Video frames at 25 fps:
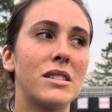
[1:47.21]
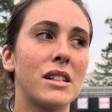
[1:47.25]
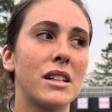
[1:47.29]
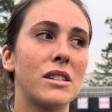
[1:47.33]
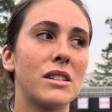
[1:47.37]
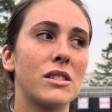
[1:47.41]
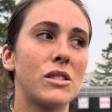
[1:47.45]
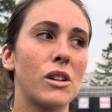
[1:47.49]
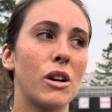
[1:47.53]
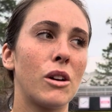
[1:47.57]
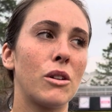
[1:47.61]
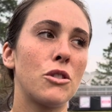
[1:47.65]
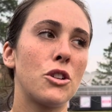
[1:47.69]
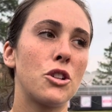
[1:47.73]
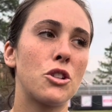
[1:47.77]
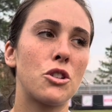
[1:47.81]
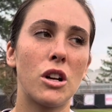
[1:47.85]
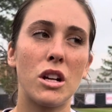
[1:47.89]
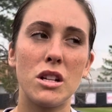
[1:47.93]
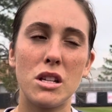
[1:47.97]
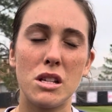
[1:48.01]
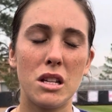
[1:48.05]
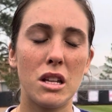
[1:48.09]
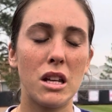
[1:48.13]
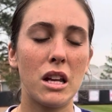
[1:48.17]
and so I was
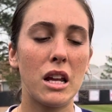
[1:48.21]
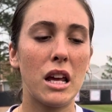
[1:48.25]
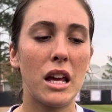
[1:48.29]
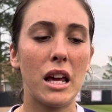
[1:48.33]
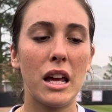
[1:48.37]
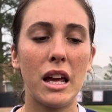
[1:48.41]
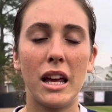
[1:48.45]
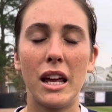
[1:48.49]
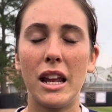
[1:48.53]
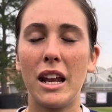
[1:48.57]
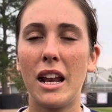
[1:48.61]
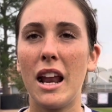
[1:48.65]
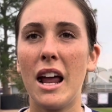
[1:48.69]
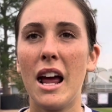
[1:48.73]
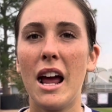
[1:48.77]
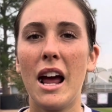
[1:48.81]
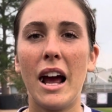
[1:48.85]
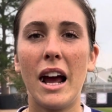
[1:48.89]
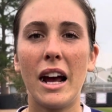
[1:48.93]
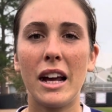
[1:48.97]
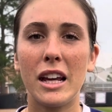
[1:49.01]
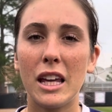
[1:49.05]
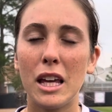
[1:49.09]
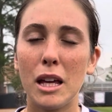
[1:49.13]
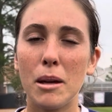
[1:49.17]
trusting it, and
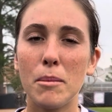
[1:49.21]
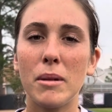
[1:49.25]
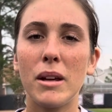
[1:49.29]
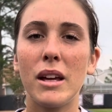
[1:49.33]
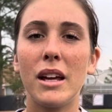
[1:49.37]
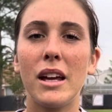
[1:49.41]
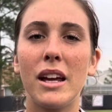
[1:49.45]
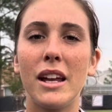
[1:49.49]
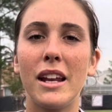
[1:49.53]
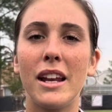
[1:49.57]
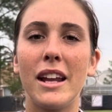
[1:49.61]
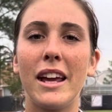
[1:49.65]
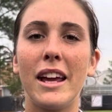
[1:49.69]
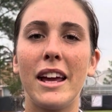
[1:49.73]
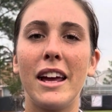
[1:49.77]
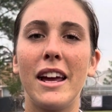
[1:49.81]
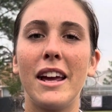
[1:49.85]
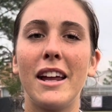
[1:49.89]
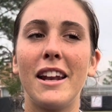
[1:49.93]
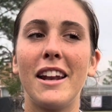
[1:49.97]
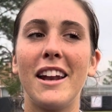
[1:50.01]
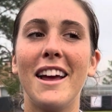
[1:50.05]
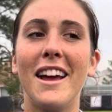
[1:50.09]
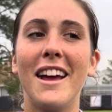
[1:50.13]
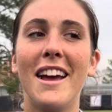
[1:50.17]
I came in,
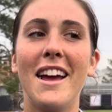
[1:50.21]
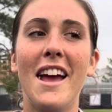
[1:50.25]
and